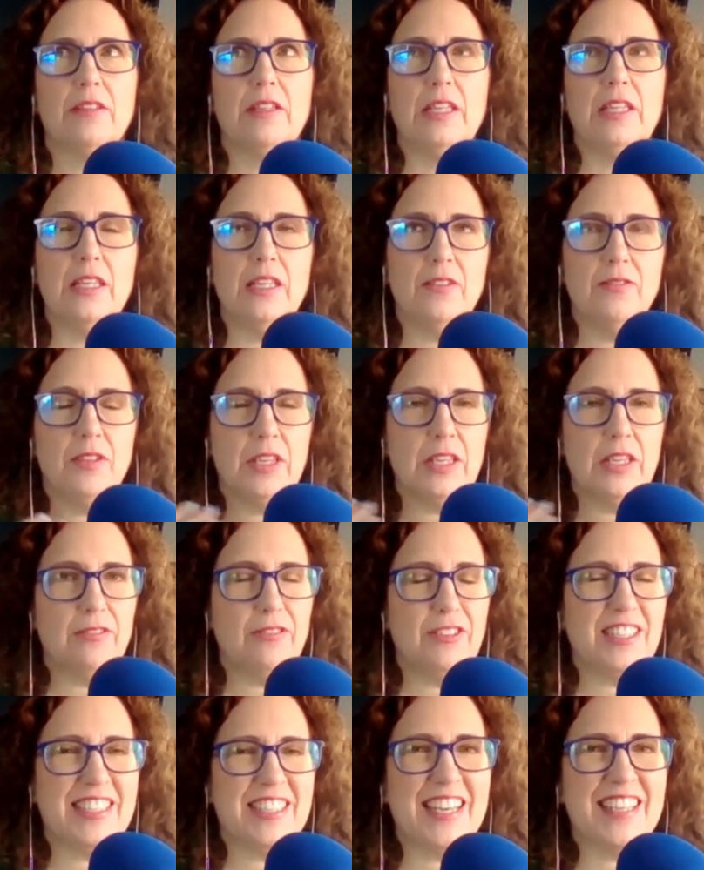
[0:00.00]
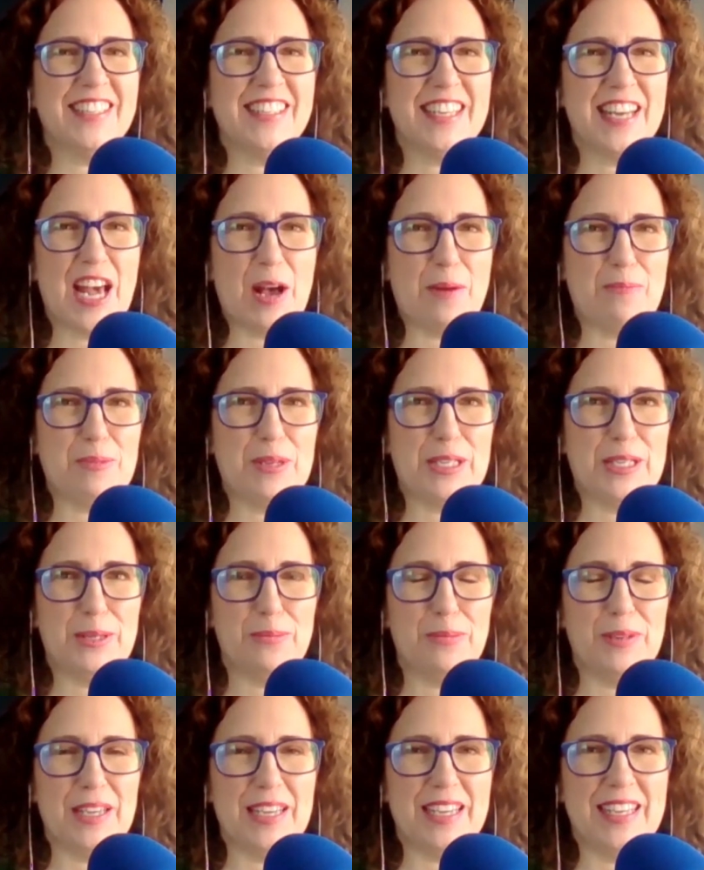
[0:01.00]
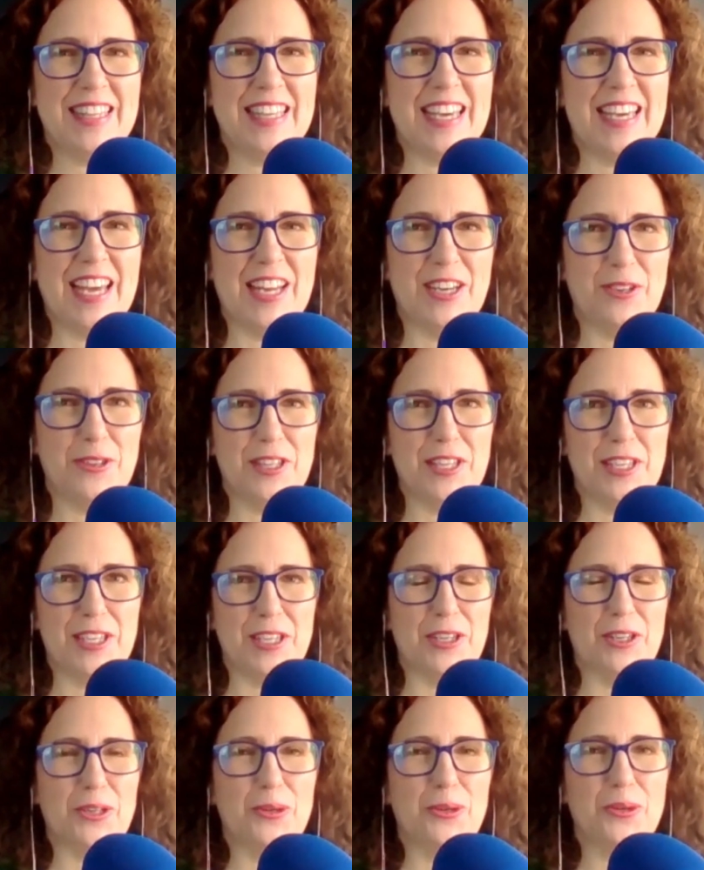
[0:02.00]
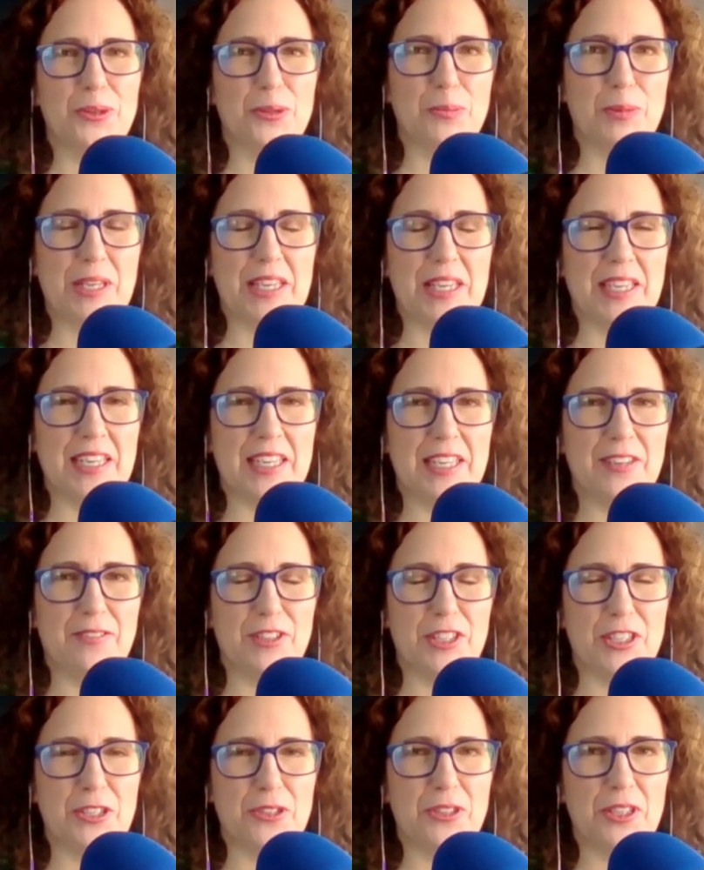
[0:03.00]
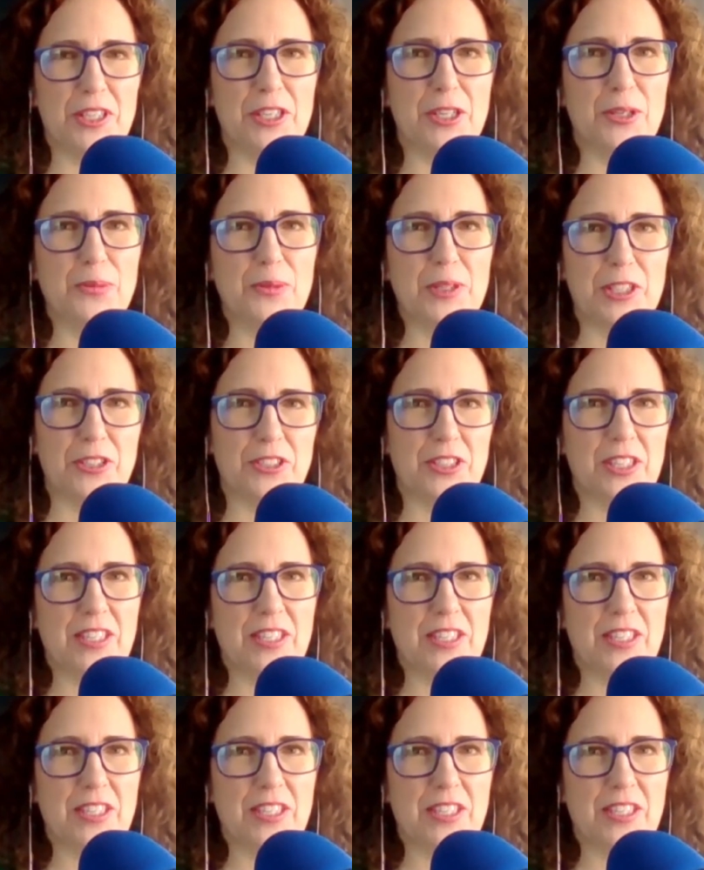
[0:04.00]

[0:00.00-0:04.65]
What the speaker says: even if it doesn't happen to be the end of the year or the beginning of a new year when you're